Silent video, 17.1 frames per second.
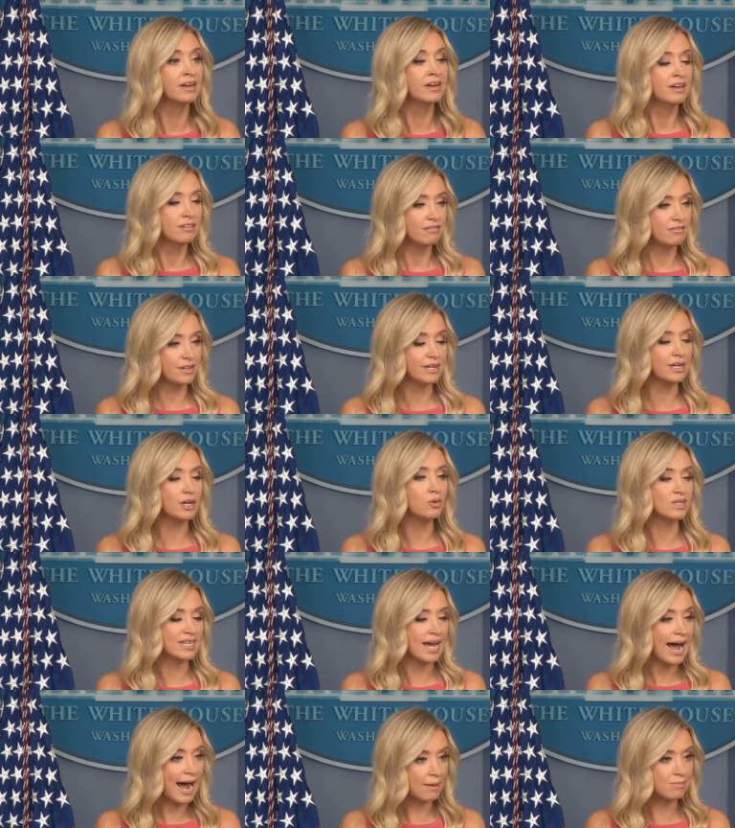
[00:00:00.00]
video was
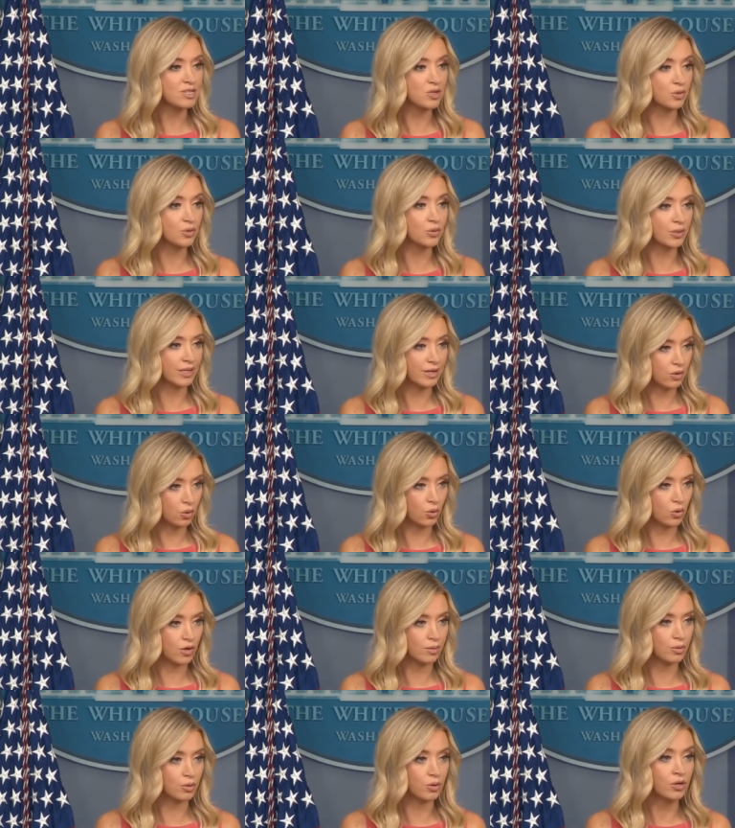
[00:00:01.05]
absolutely
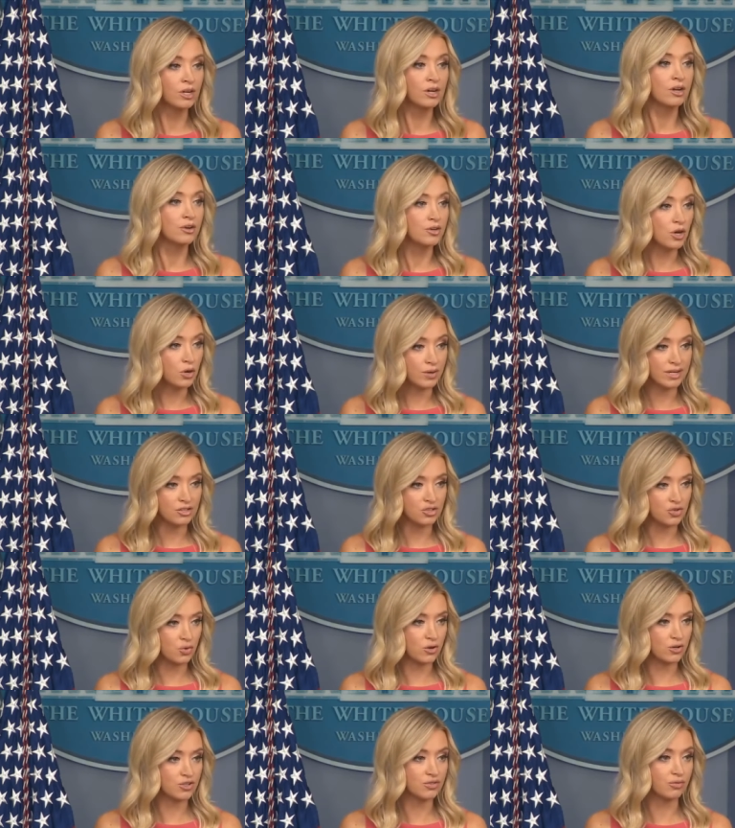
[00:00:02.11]
horrible. Noting
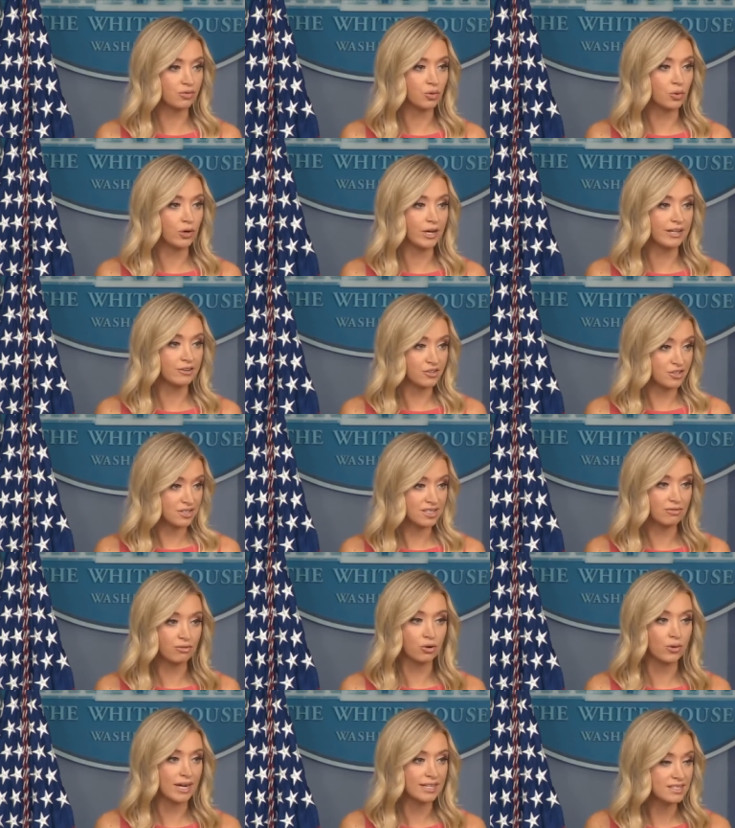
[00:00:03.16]
George Floyd, there's a civil
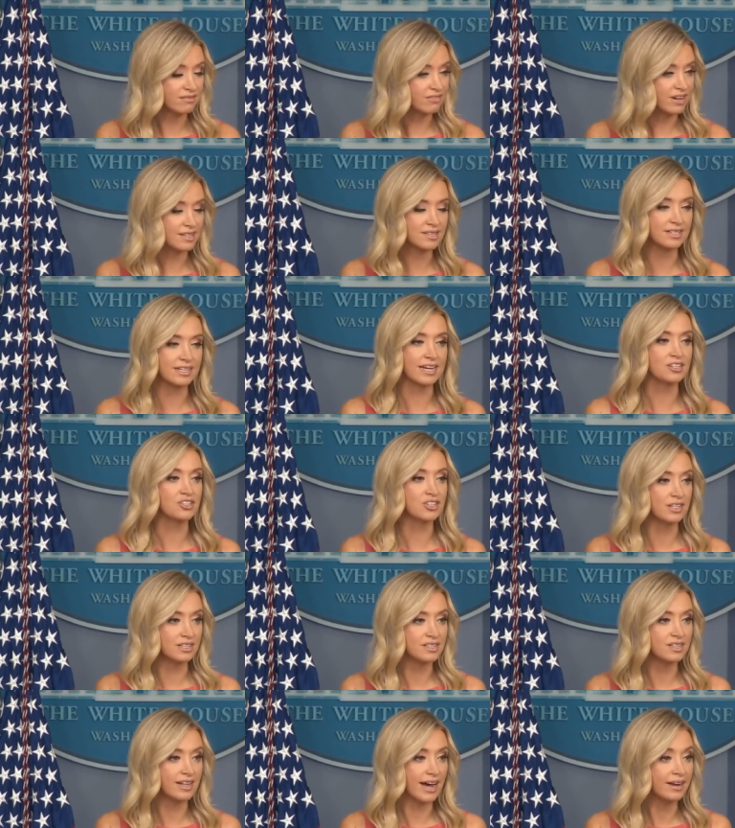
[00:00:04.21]
rights investigation
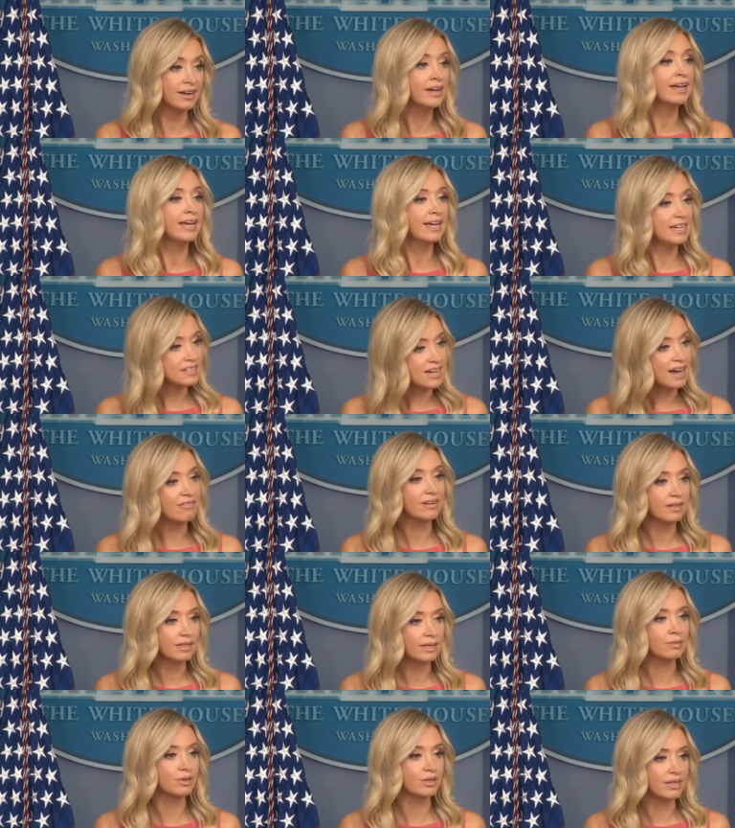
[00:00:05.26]
into that. He
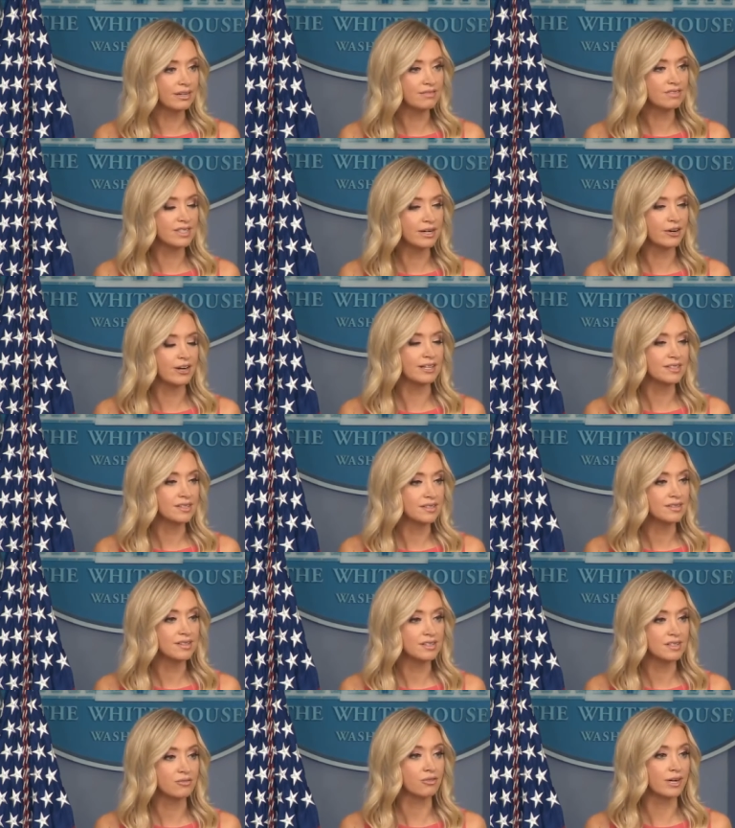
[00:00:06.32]
definitely believes there are
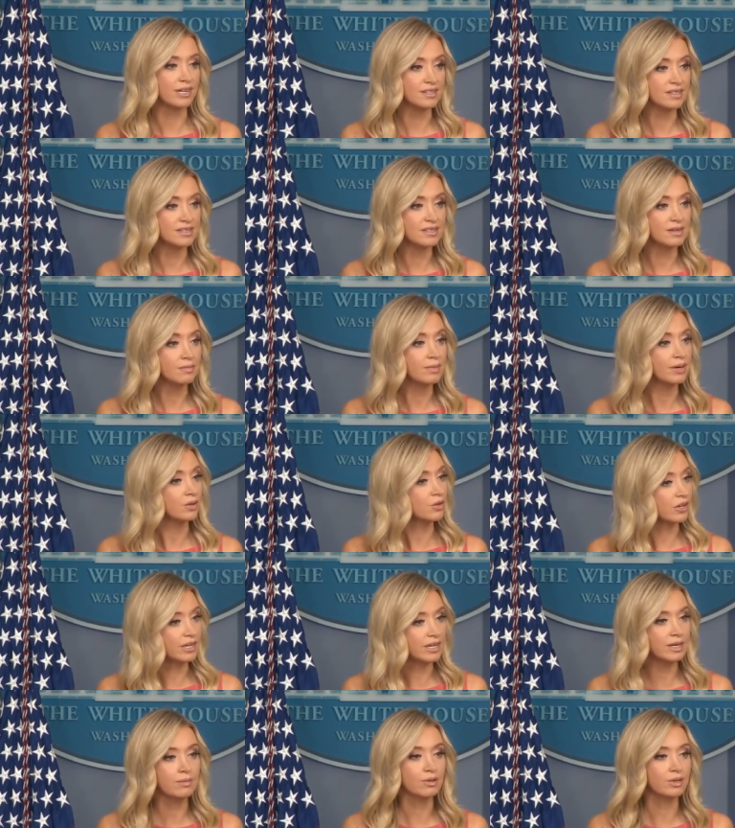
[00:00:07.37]
instances of racism, but look,
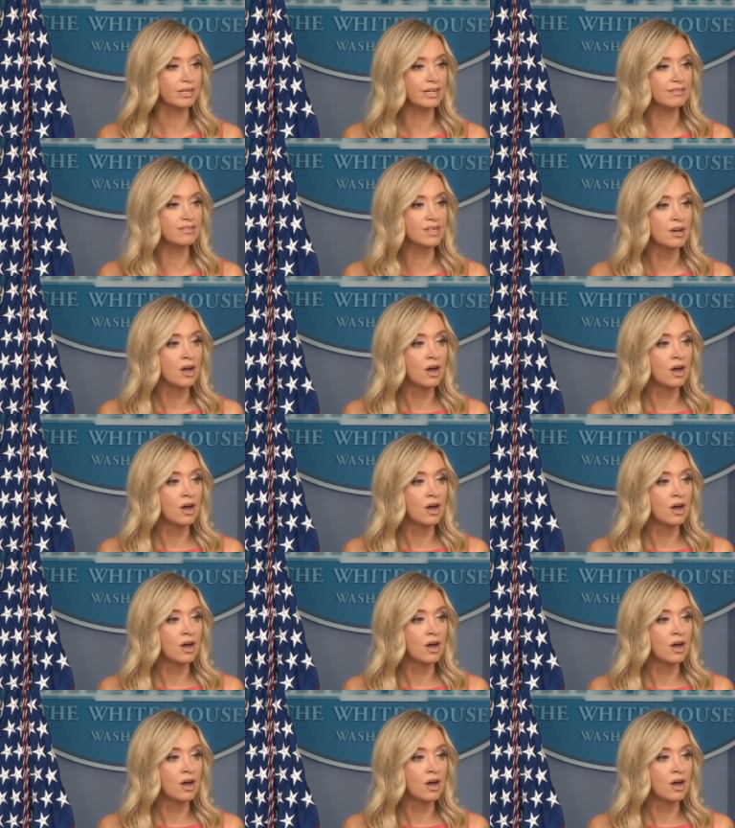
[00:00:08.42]
he believes